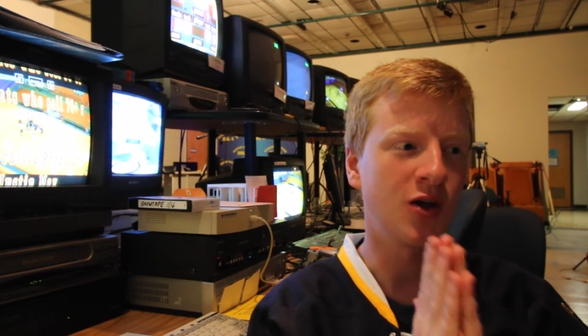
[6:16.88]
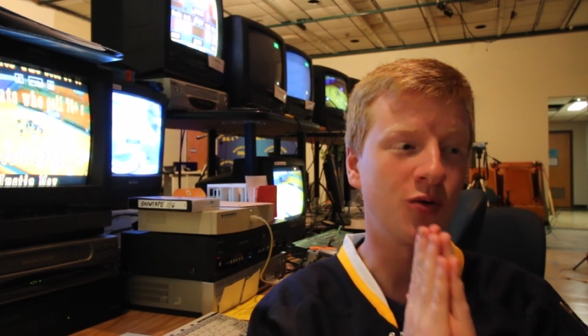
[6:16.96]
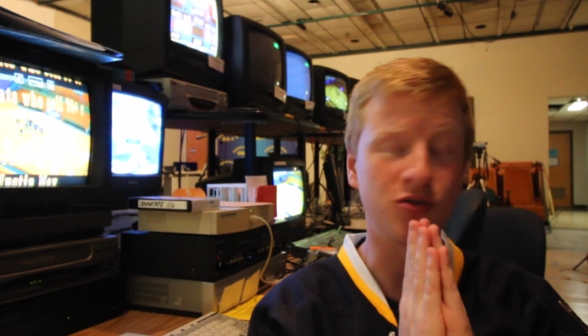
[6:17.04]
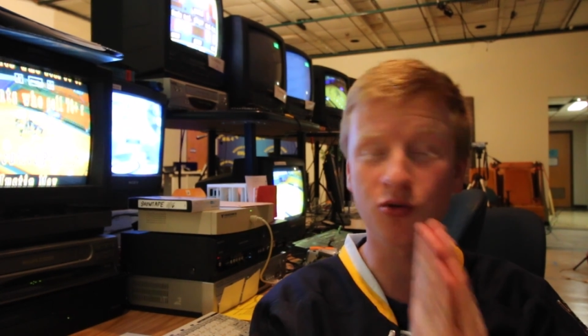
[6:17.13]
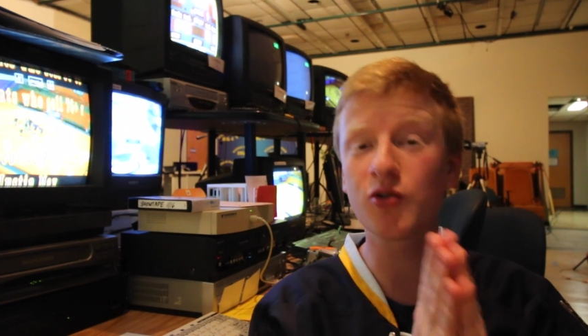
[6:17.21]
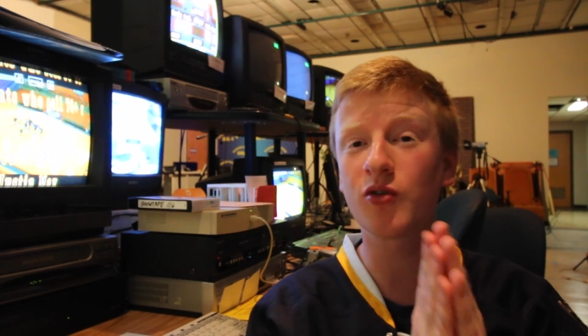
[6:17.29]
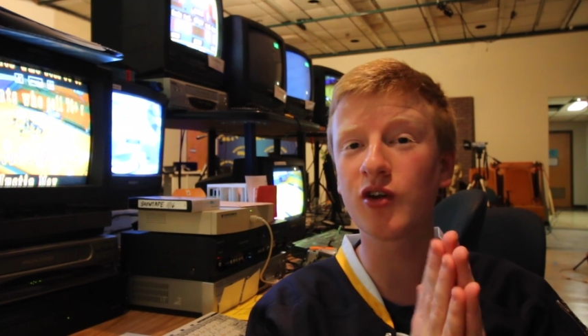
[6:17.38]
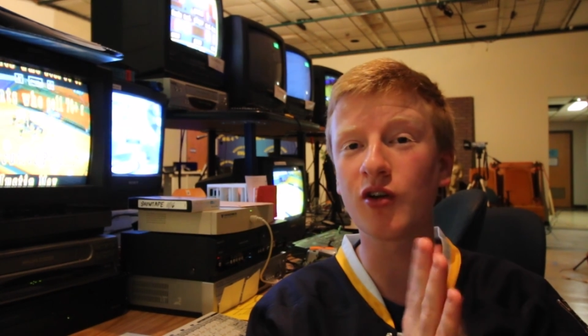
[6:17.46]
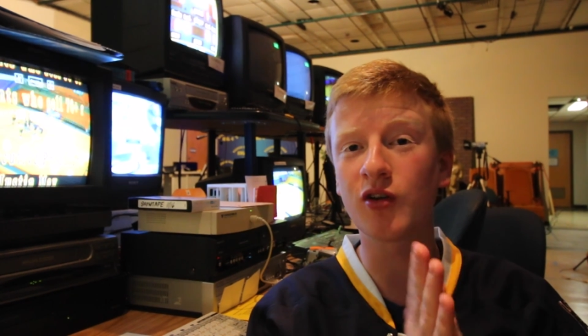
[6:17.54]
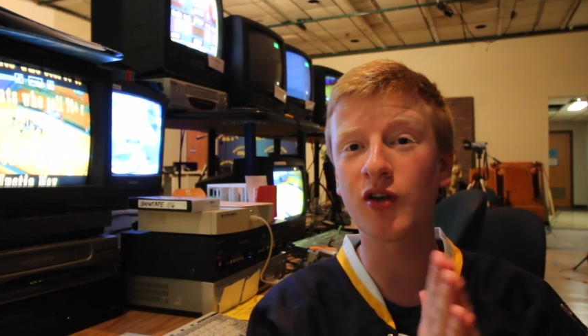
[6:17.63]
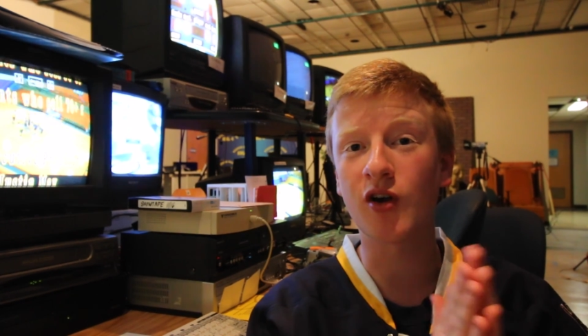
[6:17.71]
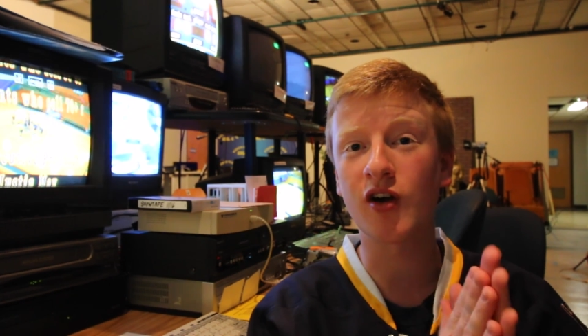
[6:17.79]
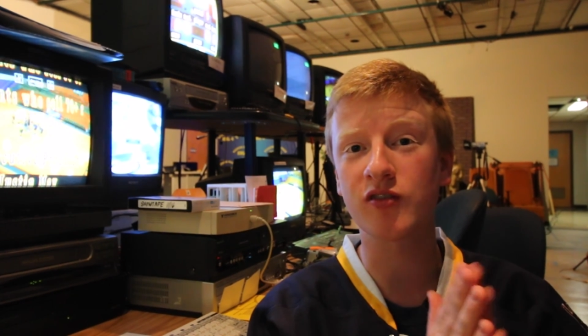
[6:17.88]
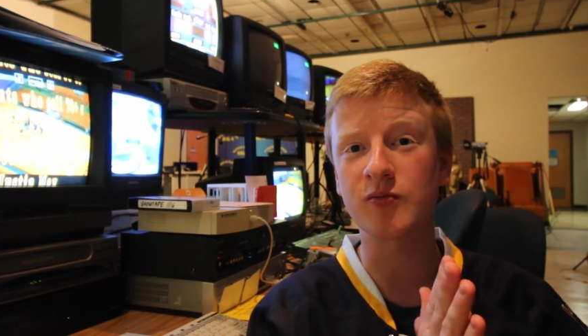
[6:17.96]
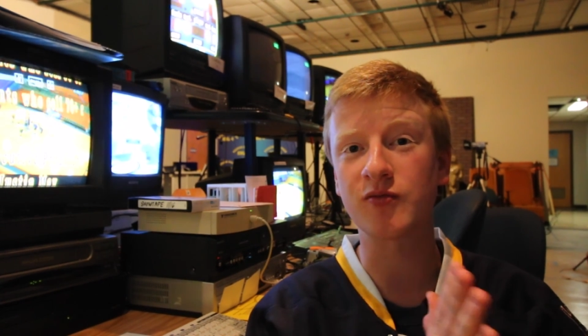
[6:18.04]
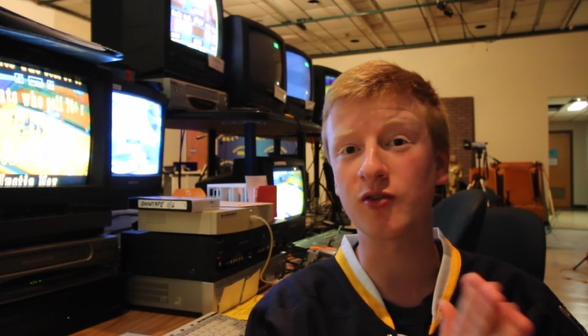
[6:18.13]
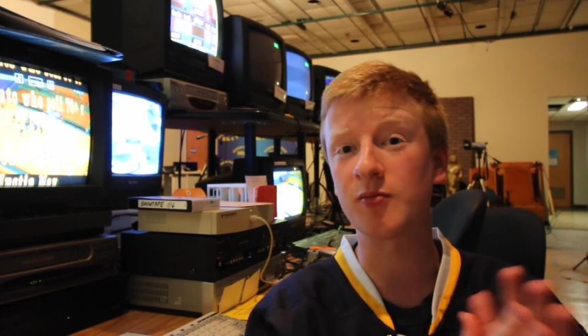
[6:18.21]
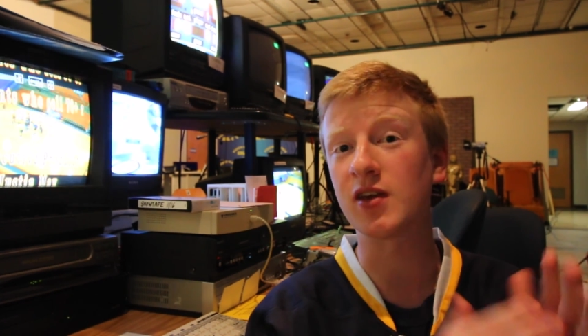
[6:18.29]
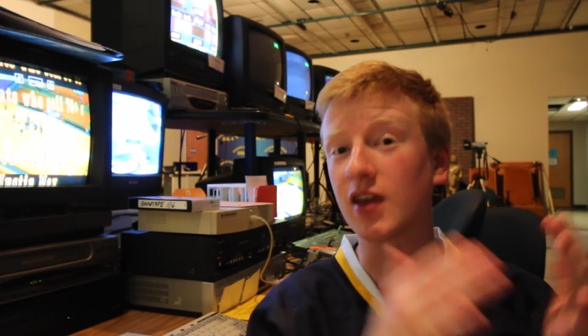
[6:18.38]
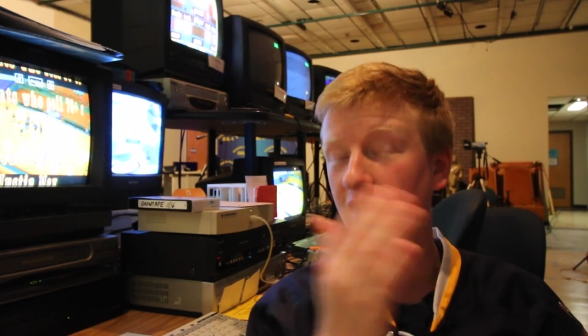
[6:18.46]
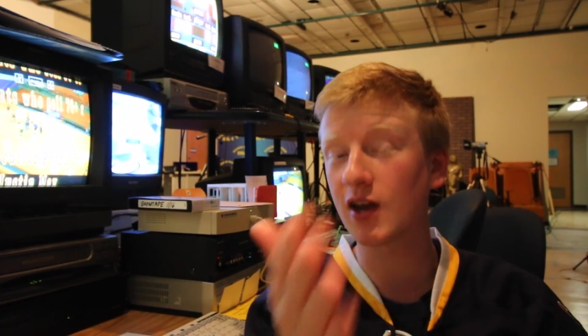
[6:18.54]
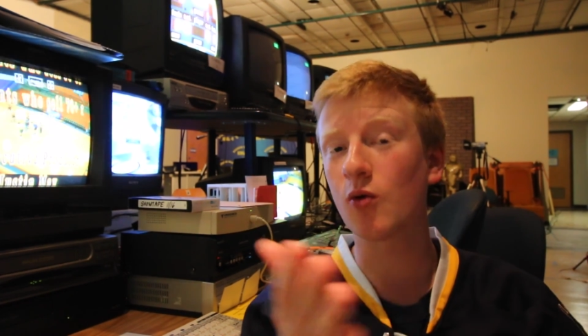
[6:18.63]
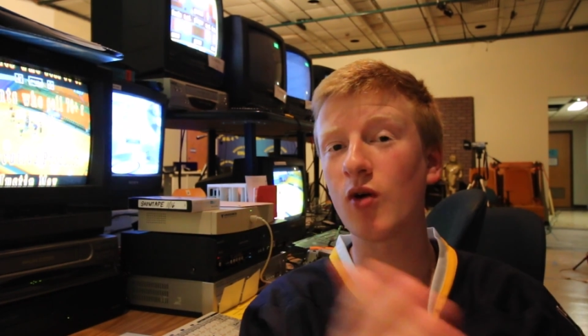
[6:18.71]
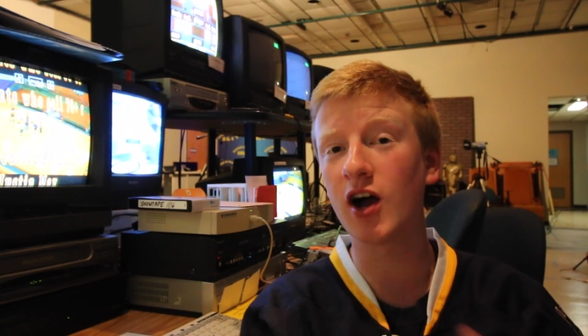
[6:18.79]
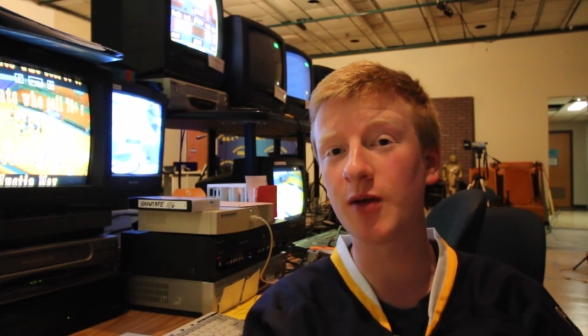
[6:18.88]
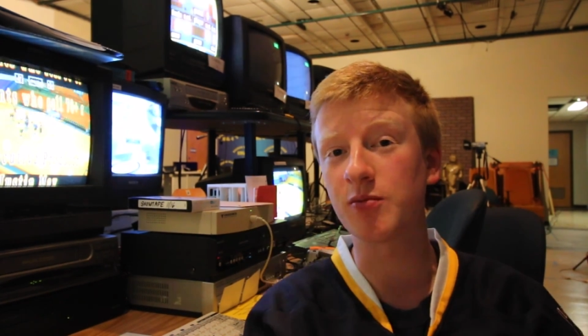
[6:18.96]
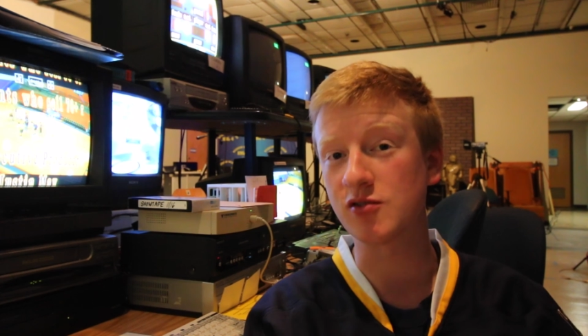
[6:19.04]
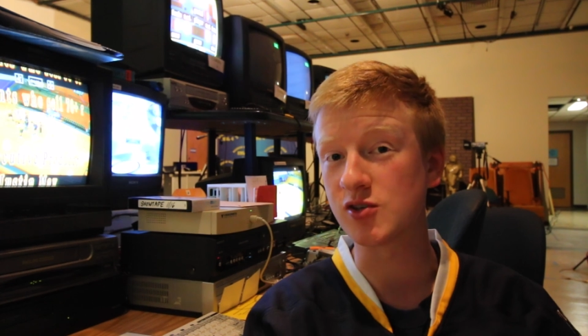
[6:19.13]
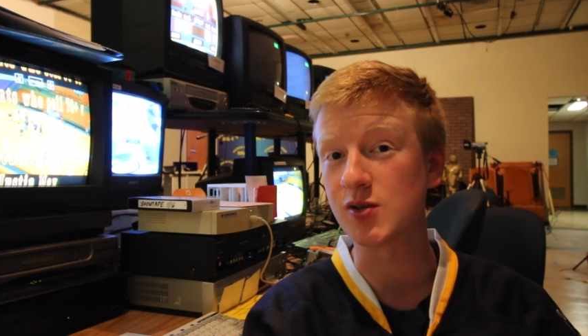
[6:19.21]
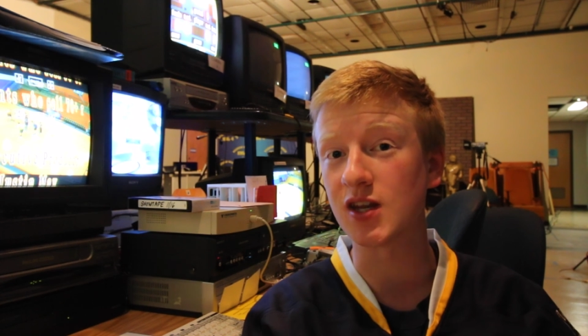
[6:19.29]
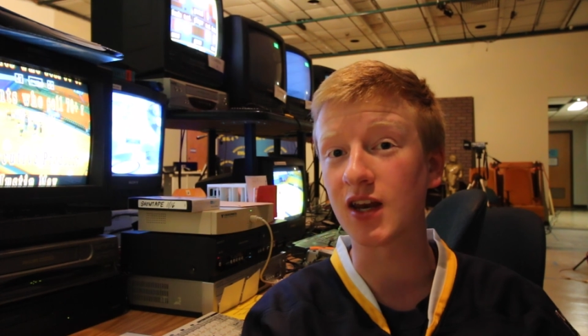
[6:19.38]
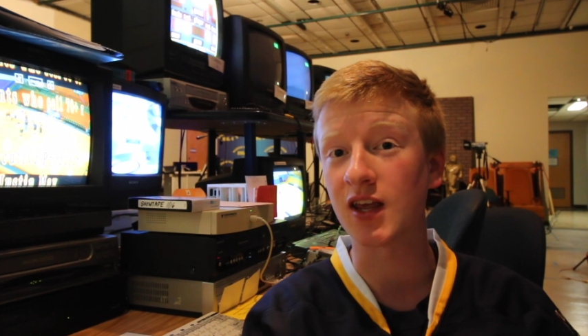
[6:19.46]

was really, really awesome for me, and kind of why I pursued it